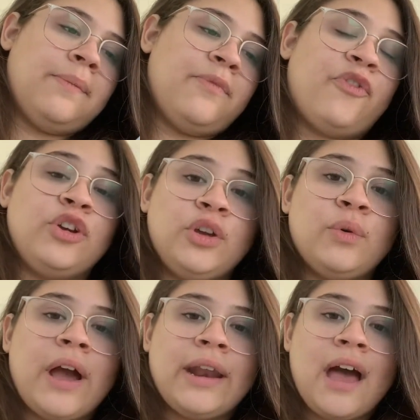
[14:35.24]
for you
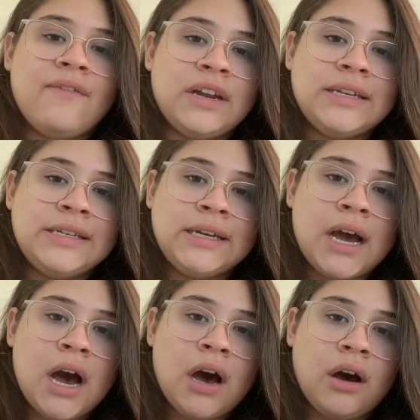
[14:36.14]
to kind of have an
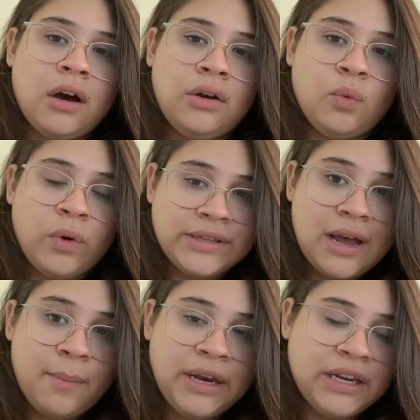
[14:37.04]
idea on what's
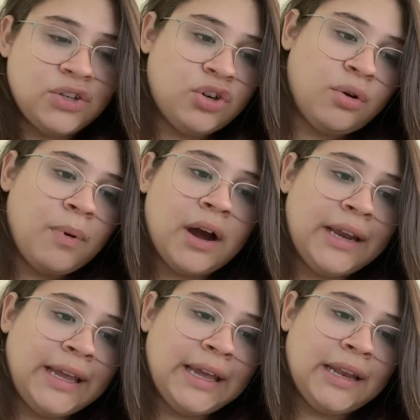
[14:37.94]
happening to your
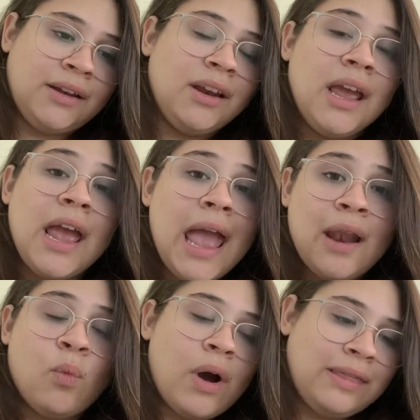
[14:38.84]
body
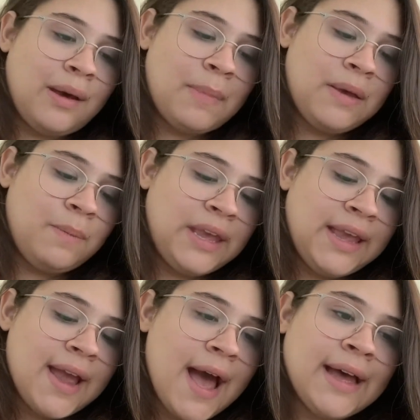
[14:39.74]
and why that might
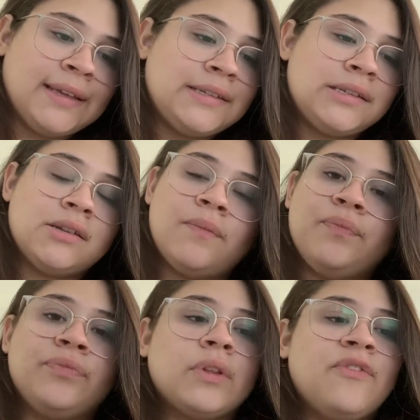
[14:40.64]
be. As
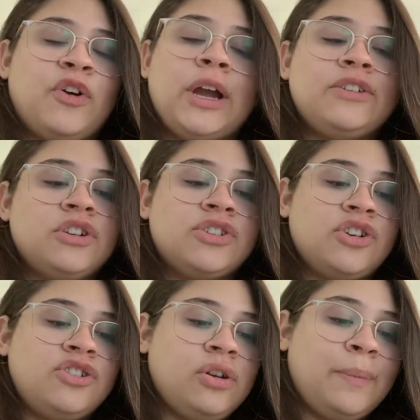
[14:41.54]
bariatric
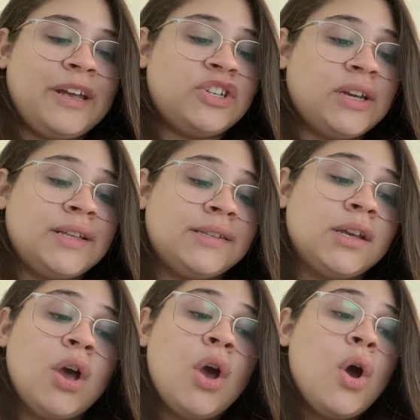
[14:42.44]
surgery
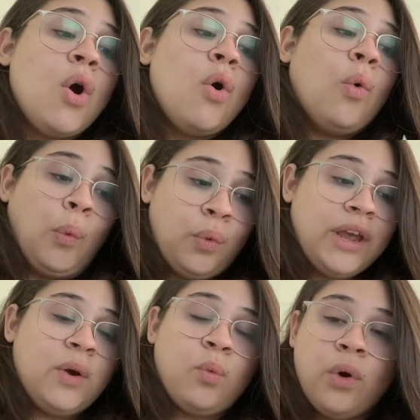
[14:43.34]
patients, we